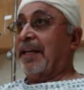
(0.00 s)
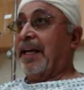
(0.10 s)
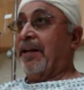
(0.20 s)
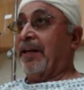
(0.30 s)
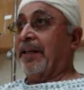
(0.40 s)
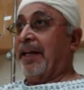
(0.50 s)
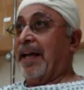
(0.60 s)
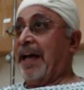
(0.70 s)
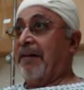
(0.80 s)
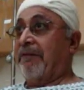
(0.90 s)
and I
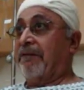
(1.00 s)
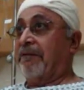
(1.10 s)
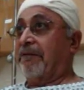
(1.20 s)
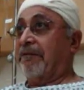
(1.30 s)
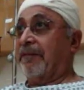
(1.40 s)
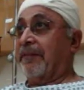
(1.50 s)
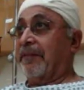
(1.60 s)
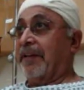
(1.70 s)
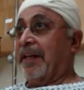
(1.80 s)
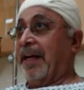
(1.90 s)
have
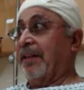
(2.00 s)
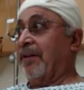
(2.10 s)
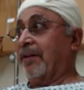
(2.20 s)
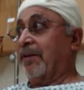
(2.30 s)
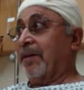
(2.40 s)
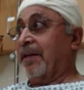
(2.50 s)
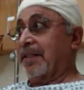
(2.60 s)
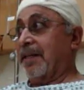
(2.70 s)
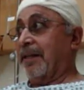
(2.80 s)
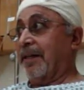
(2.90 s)
had Dr.
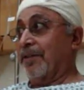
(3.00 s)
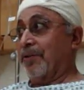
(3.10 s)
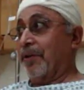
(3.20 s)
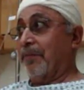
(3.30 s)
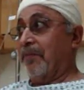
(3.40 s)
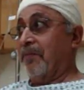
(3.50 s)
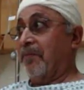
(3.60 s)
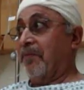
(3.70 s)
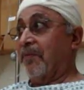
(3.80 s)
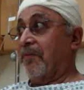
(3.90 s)
Hassan Haji,
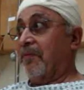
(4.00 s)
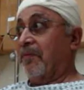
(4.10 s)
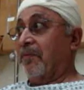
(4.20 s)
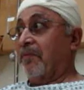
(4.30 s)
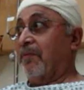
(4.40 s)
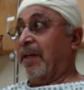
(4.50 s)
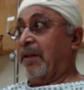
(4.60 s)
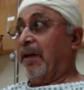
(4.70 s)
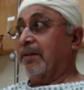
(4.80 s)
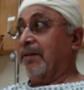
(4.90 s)
my
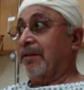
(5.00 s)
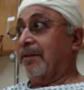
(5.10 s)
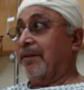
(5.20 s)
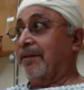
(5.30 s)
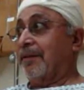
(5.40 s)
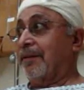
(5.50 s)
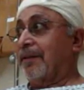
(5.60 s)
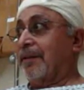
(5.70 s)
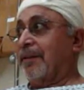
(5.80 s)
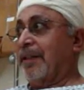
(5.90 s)
doctor,
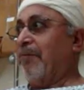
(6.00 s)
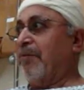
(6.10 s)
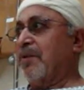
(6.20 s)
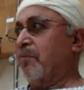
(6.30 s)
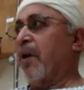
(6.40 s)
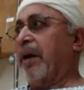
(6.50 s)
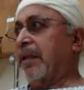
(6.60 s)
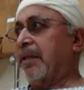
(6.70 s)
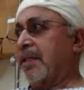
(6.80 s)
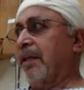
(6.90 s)
that was by
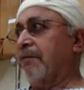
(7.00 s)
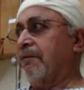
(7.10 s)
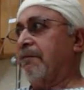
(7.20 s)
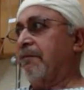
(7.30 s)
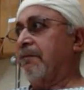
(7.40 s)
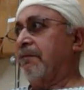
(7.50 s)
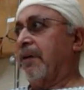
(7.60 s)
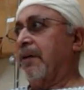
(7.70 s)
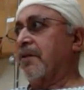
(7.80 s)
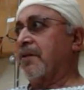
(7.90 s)
itself
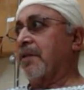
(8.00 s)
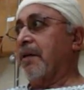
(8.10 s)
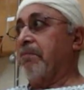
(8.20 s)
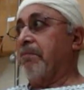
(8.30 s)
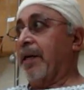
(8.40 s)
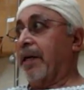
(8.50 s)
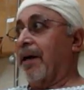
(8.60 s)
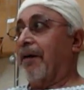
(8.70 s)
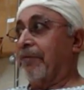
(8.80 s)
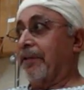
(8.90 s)
was a big
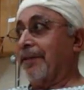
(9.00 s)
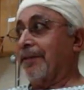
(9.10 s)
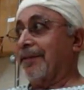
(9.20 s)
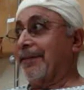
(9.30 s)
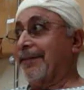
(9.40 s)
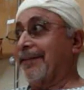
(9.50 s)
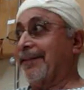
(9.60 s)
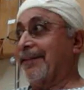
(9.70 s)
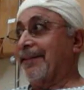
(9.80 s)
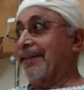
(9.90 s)
confidence.
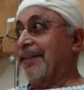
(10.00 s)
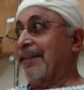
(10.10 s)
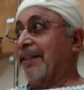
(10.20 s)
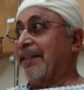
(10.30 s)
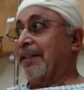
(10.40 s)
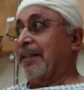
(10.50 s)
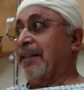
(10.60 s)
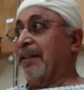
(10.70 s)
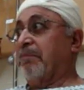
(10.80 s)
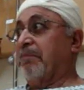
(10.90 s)

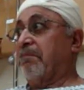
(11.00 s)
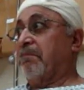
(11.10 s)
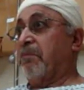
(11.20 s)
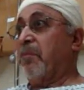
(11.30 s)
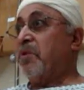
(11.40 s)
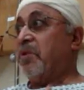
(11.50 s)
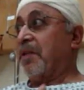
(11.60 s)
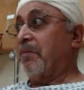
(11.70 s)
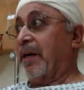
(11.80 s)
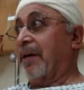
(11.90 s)
It
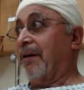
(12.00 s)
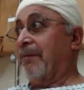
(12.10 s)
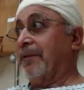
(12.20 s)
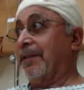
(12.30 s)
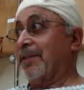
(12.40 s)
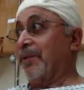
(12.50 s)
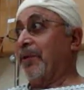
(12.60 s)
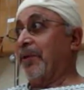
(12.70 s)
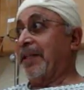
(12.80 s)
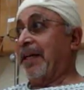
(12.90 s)
boosted my confidence
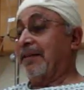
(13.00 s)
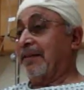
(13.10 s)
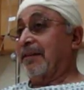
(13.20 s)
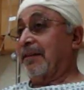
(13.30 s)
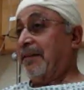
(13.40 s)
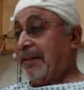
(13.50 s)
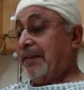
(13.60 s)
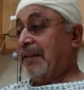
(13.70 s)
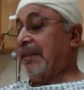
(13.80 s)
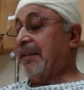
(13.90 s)
knowing that
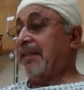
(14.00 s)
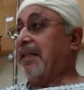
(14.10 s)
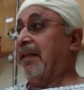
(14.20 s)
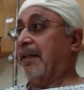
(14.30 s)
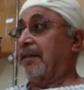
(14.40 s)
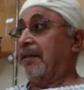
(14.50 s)
he's here.